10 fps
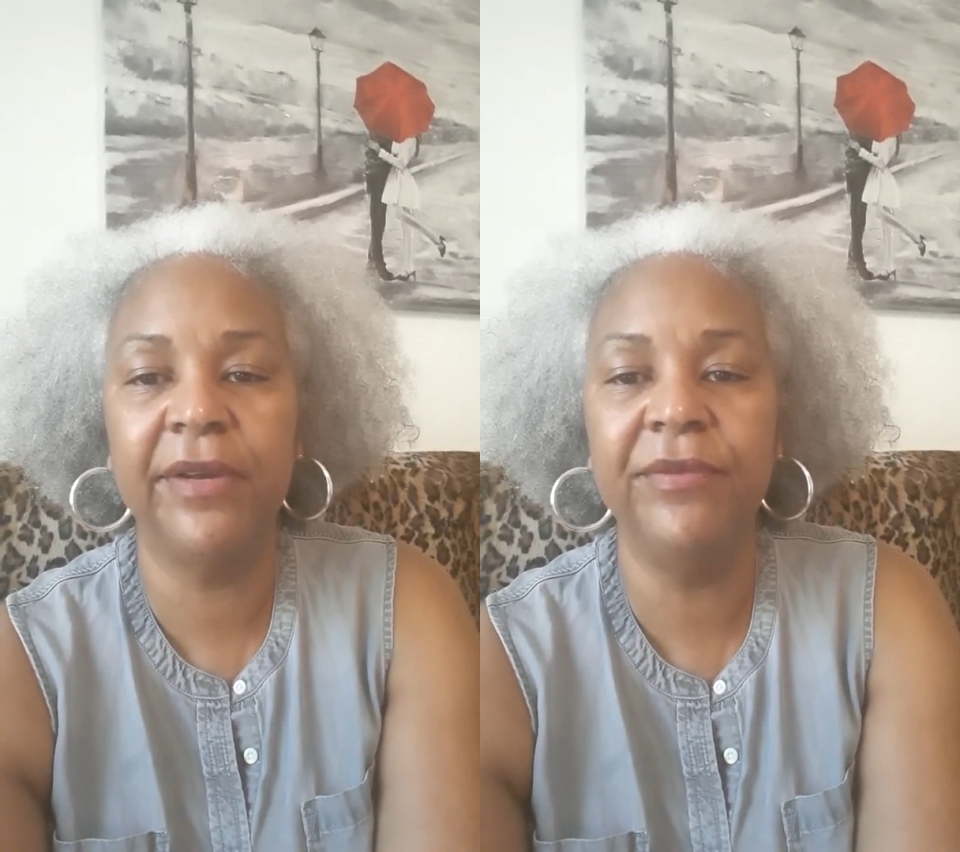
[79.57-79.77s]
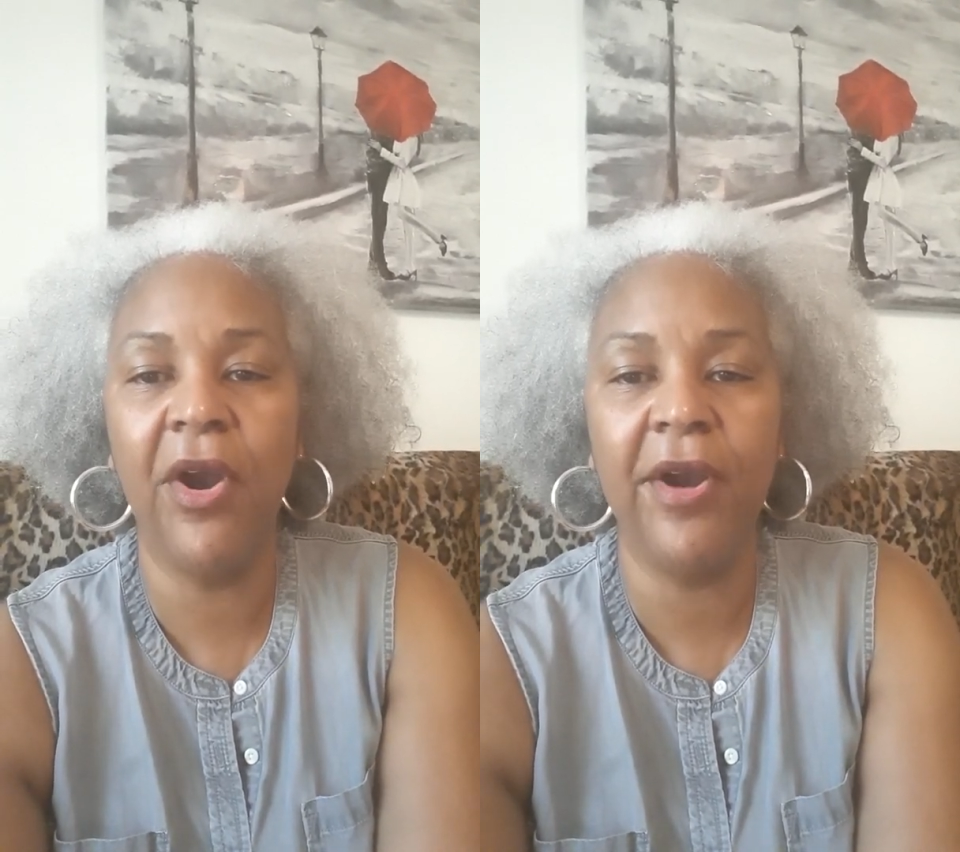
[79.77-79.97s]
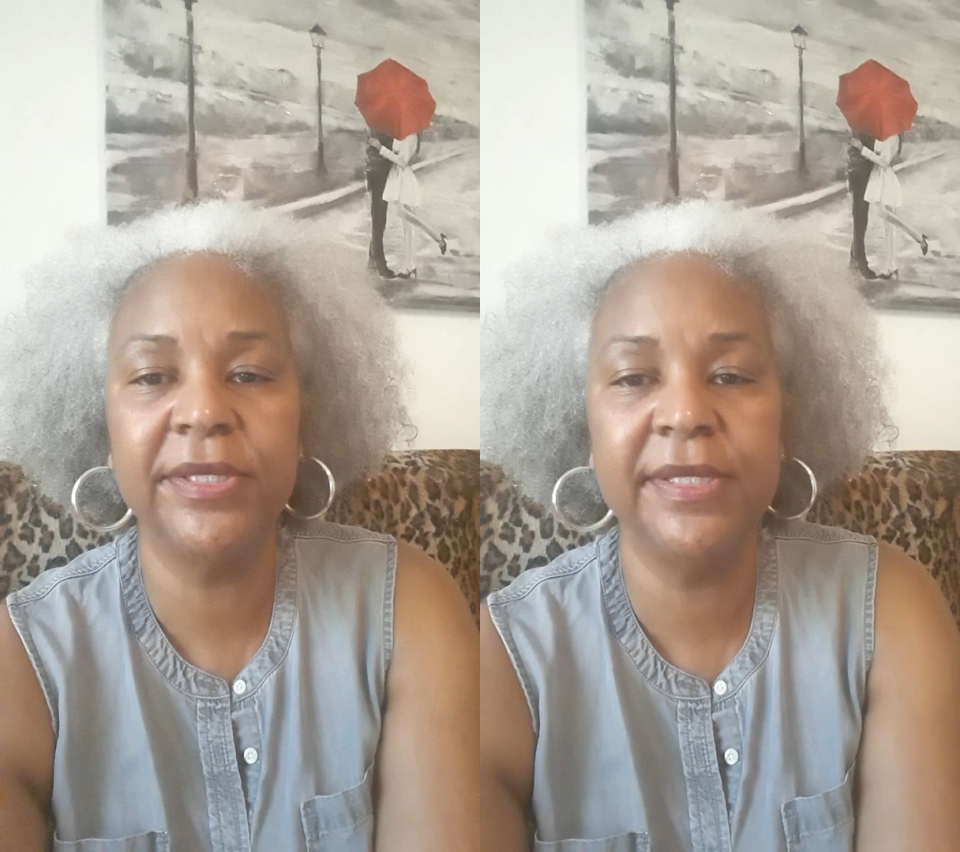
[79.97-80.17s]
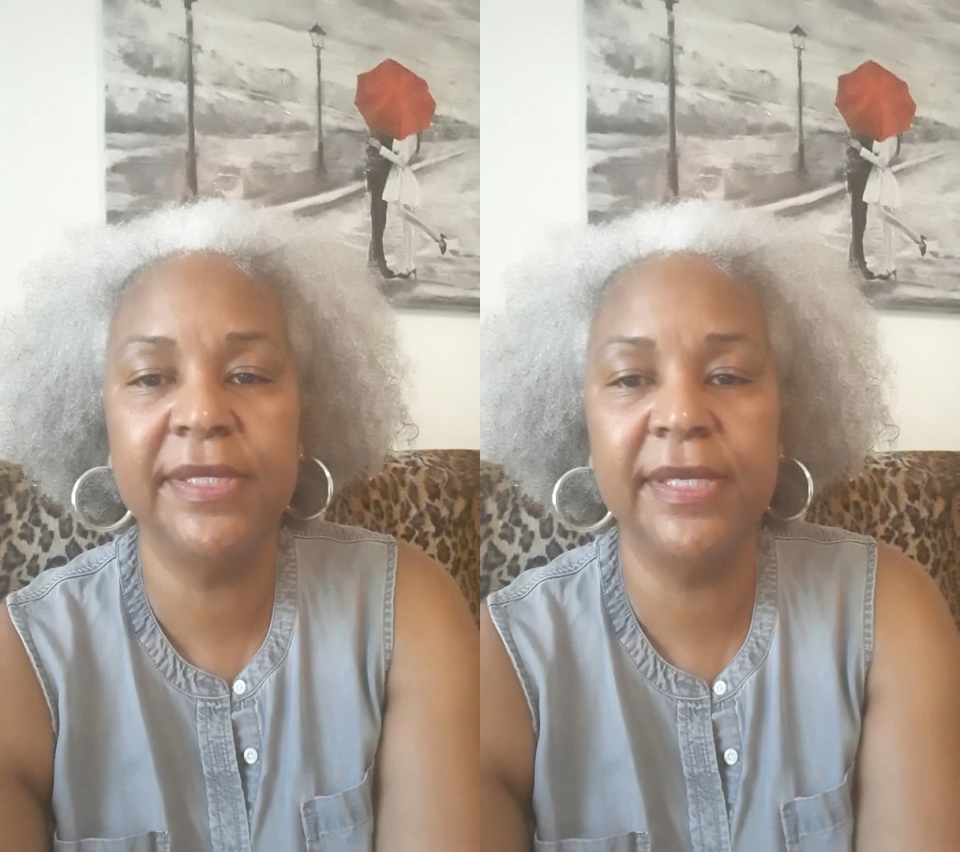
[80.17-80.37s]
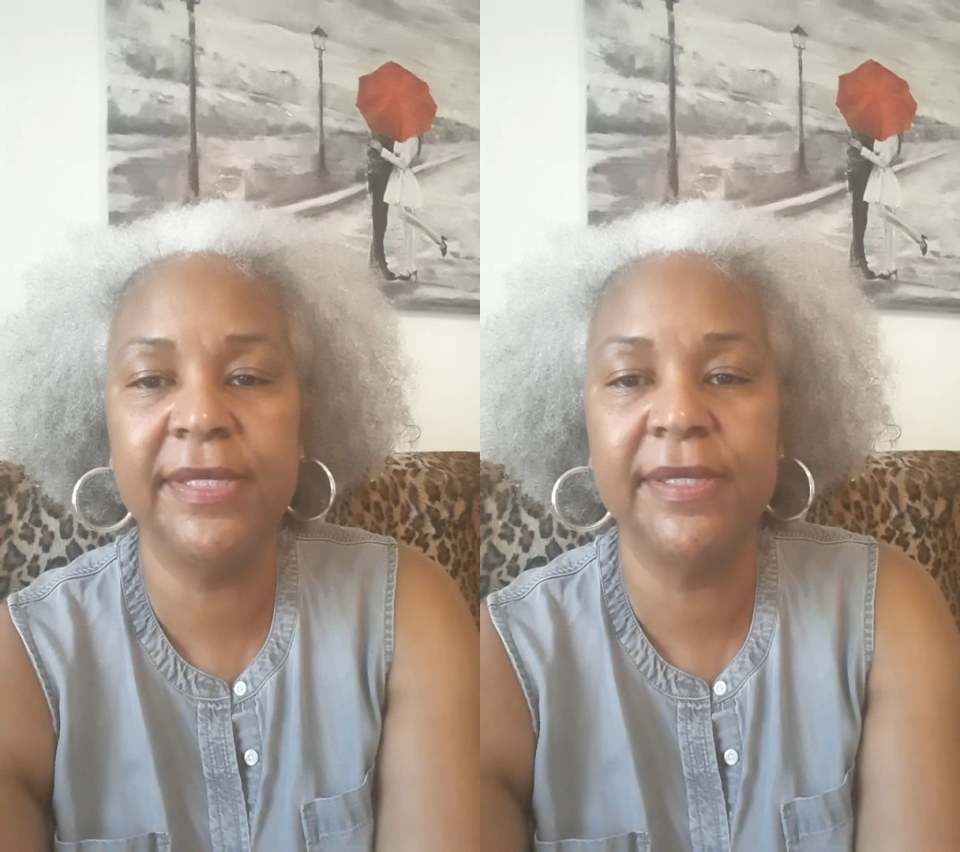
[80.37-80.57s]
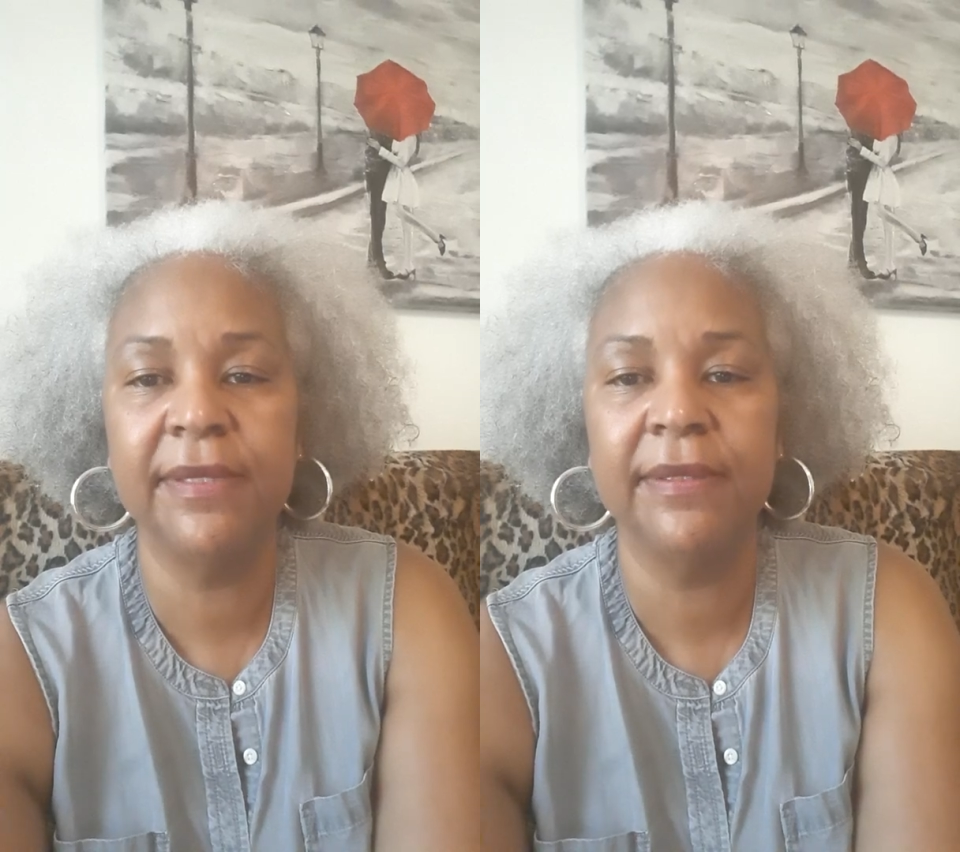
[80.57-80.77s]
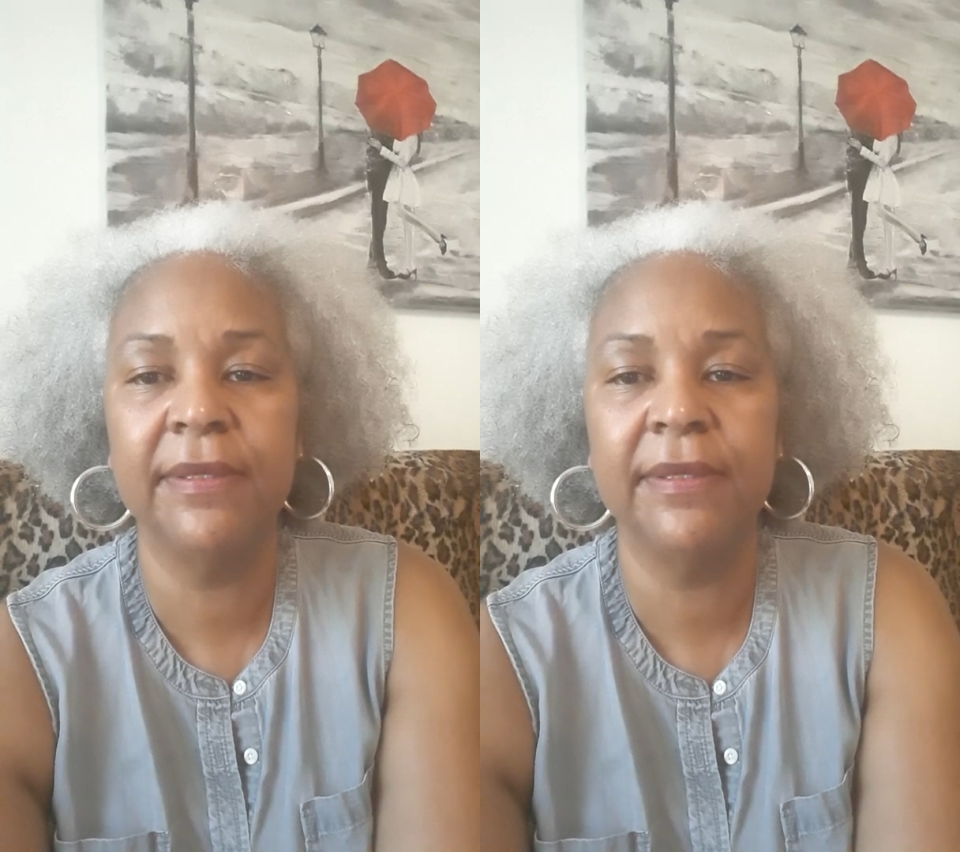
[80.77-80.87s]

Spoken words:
of narcissists.